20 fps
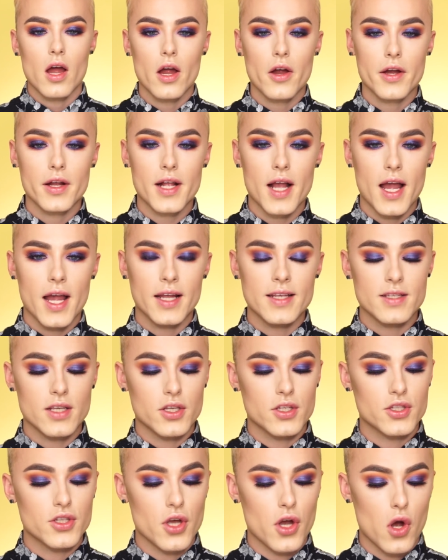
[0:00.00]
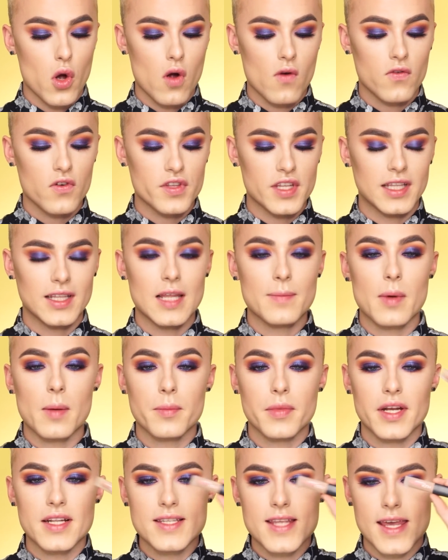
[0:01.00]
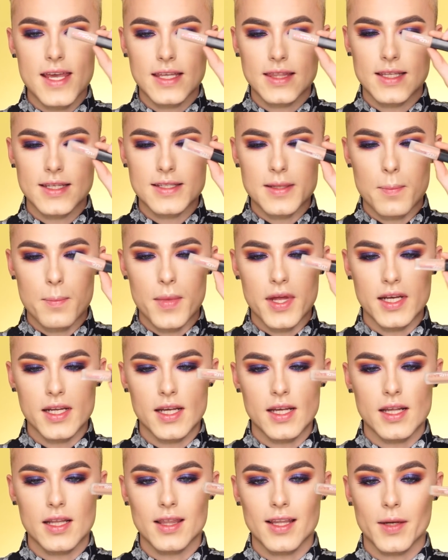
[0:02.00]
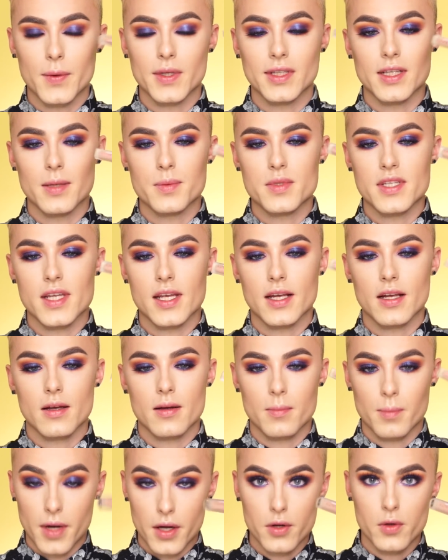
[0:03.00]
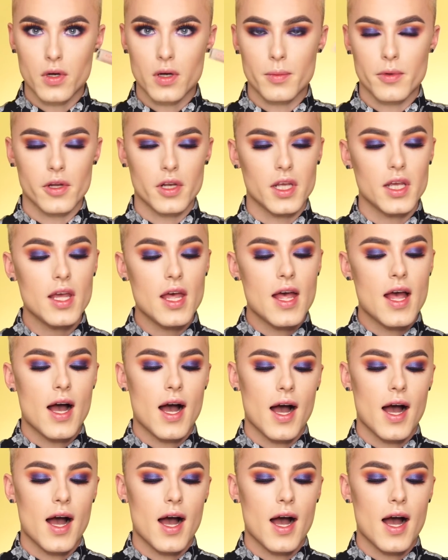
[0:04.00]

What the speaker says: Alright guys, so for the lip, I'm going to take this mini liquid lipstick by Huda Beauty.